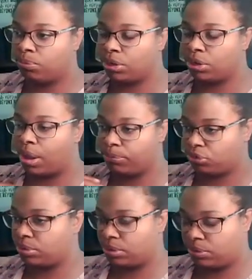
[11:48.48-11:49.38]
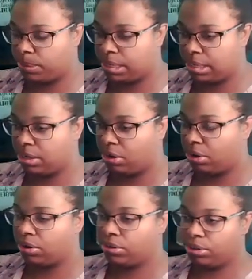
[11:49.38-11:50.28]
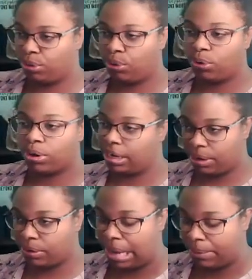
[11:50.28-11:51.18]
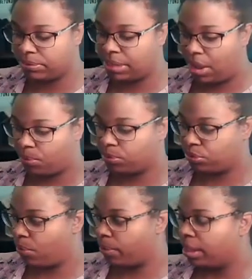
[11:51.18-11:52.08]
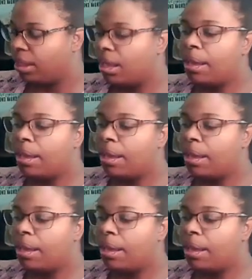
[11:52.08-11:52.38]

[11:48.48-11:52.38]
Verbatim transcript: You know, I'm just, it's me, her, and the Lord. And that, that was how it was going.